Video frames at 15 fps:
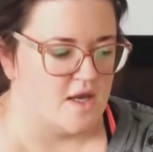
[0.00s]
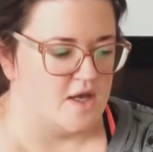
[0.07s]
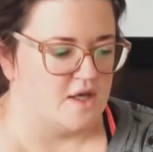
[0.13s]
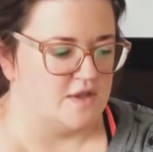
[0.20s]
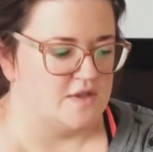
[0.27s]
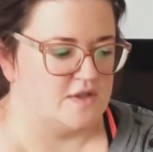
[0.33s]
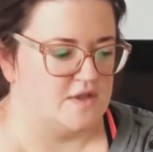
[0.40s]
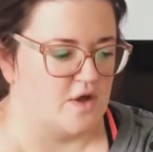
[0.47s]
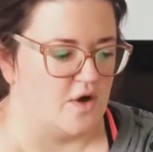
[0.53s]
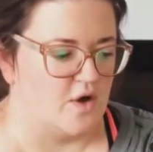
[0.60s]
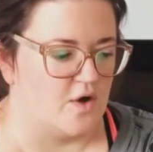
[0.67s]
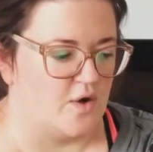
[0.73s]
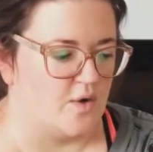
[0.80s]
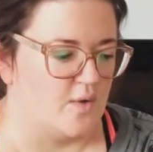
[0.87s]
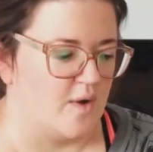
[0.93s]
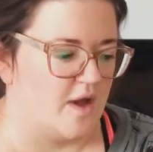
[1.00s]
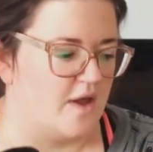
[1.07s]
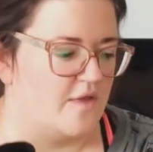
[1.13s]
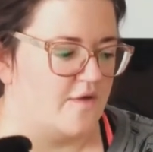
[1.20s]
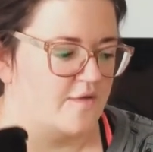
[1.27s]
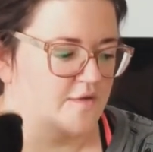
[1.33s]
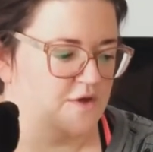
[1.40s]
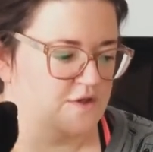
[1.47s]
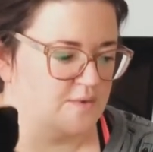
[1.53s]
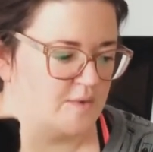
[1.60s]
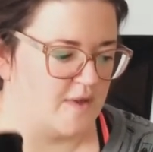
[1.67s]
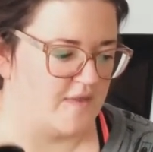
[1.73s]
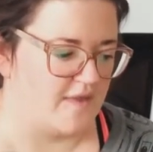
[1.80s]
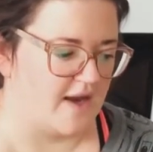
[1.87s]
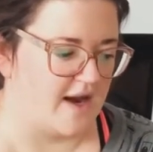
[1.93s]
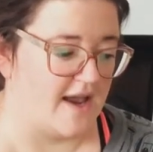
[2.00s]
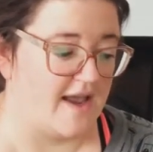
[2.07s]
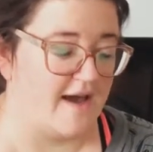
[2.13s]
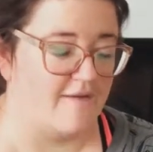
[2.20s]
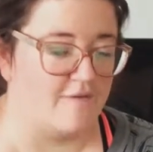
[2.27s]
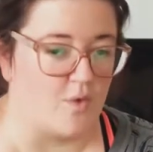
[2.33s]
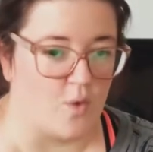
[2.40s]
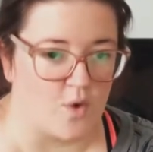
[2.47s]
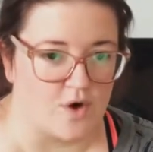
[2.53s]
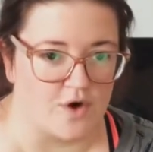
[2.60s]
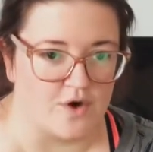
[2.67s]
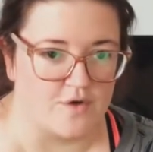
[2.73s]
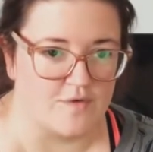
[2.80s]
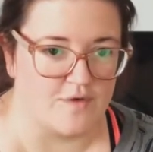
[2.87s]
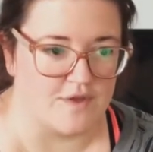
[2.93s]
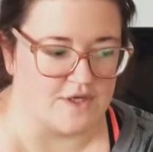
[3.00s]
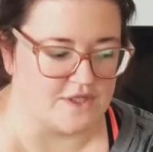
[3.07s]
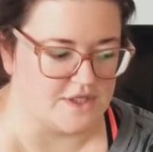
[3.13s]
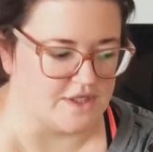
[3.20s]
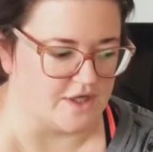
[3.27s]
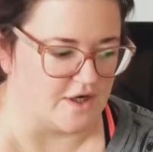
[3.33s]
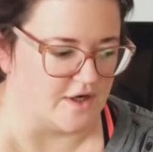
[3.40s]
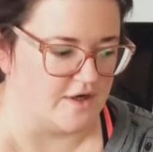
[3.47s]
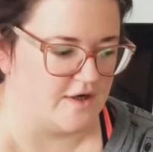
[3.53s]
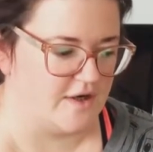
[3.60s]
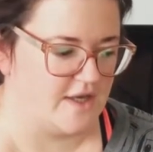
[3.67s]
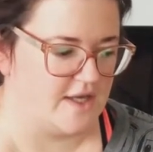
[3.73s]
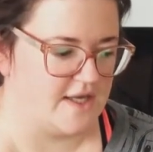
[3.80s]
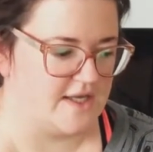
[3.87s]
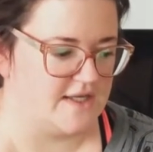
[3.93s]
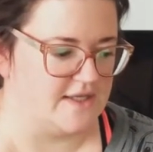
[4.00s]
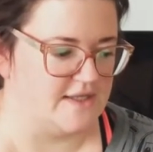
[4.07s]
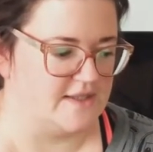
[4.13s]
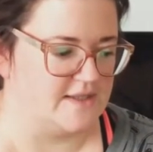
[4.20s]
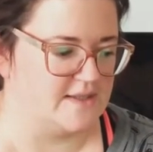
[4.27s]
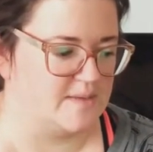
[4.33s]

So the first one that I have ordered for this year is